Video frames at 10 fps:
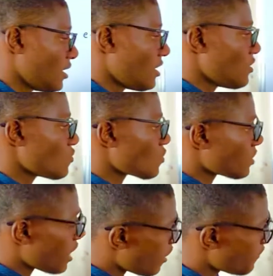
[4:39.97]
So now
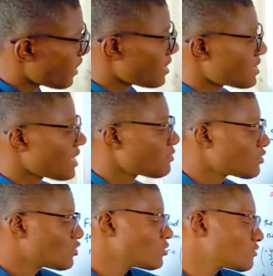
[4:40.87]
we can
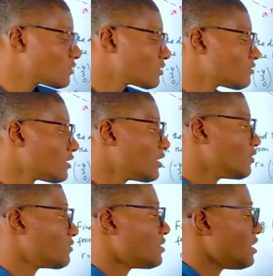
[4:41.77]
substitute for the value of
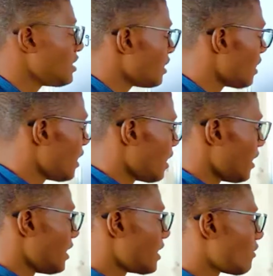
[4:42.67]
T in
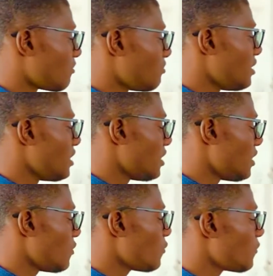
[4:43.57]
our
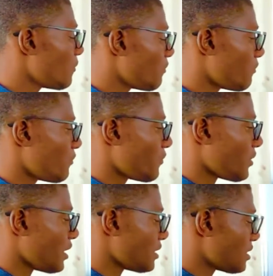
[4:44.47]
PQ, right?
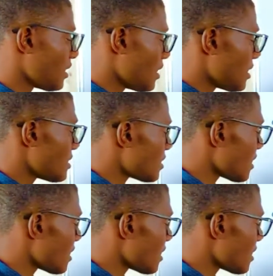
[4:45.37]
Such